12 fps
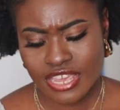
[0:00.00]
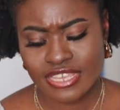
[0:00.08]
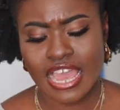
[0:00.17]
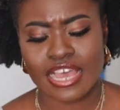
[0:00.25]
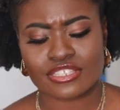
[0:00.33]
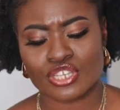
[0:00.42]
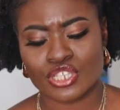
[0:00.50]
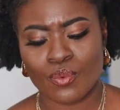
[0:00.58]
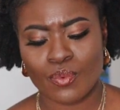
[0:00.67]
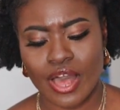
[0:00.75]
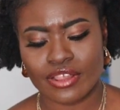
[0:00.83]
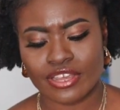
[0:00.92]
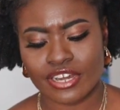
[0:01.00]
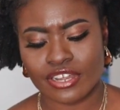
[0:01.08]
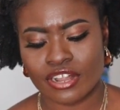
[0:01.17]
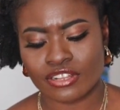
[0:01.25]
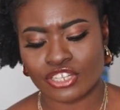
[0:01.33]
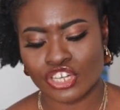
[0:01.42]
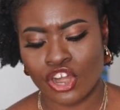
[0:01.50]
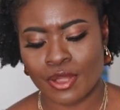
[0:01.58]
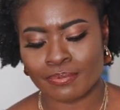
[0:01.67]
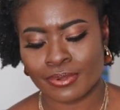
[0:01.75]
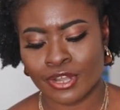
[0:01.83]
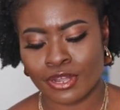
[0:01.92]
Yeah, so it's a Wella Color
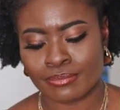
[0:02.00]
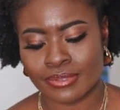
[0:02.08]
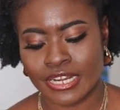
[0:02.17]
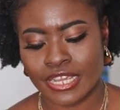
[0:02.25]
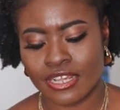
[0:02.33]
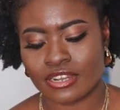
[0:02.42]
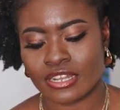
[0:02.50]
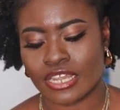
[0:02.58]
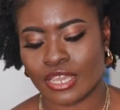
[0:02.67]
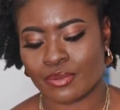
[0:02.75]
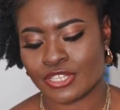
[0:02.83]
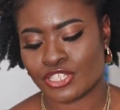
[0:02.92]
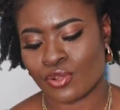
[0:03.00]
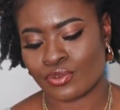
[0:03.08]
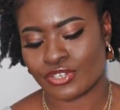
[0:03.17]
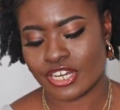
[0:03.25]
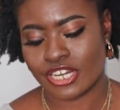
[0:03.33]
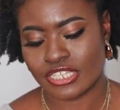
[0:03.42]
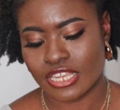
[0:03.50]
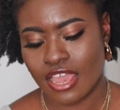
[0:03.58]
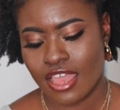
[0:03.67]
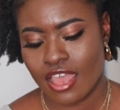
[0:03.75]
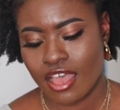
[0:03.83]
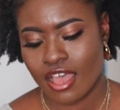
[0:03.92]
Charm Permanent Liquid Toners.
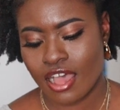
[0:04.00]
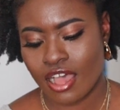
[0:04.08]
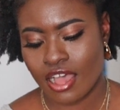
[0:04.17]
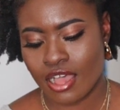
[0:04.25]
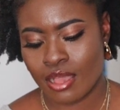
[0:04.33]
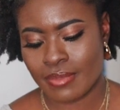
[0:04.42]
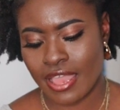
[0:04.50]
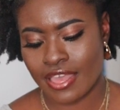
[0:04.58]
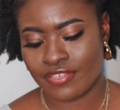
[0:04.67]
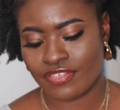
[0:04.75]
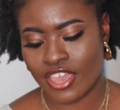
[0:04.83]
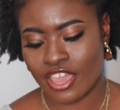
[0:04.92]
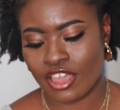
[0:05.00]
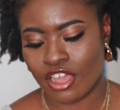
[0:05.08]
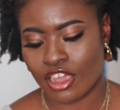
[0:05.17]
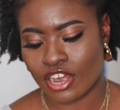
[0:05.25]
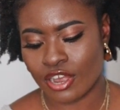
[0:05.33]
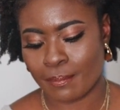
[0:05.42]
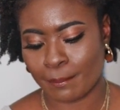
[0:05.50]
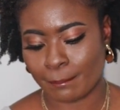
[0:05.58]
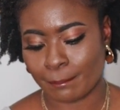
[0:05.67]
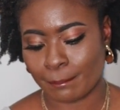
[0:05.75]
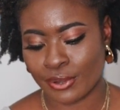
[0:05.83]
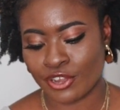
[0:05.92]
Um, and they are
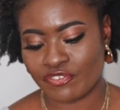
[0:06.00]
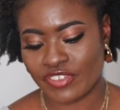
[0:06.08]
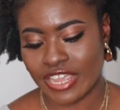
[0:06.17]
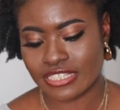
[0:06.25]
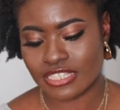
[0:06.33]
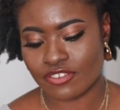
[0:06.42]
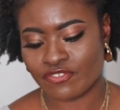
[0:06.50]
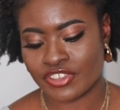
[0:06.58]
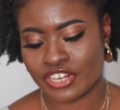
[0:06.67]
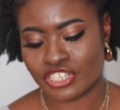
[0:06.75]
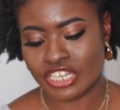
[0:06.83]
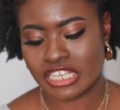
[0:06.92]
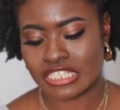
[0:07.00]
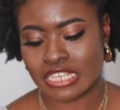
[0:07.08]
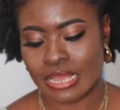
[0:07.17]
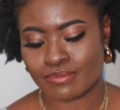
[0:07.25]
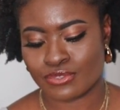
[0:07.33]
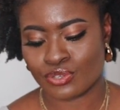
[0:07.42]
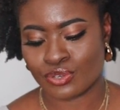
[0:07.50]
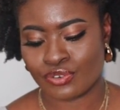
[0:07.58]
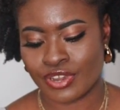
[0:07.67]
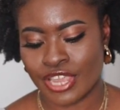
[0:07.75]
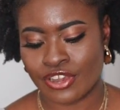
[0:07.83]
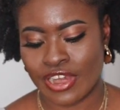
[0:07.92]
perfect finishing step to
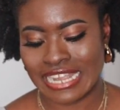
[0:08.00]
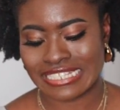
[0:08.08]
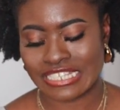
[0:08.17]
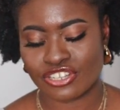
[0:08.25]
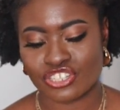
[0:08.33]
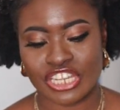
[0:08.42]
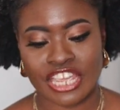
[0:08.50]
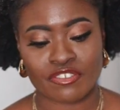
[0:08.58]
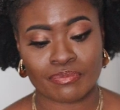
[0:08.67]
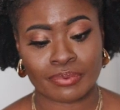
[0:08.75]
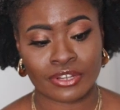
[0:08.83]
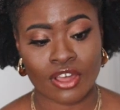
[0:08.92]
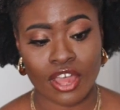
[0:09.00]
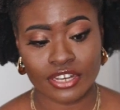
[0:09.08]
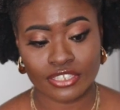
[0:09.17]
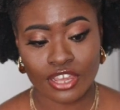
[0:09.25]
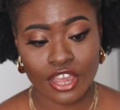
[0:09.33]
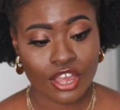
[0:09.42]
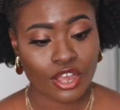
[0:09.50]
create your ideal shade of blonde.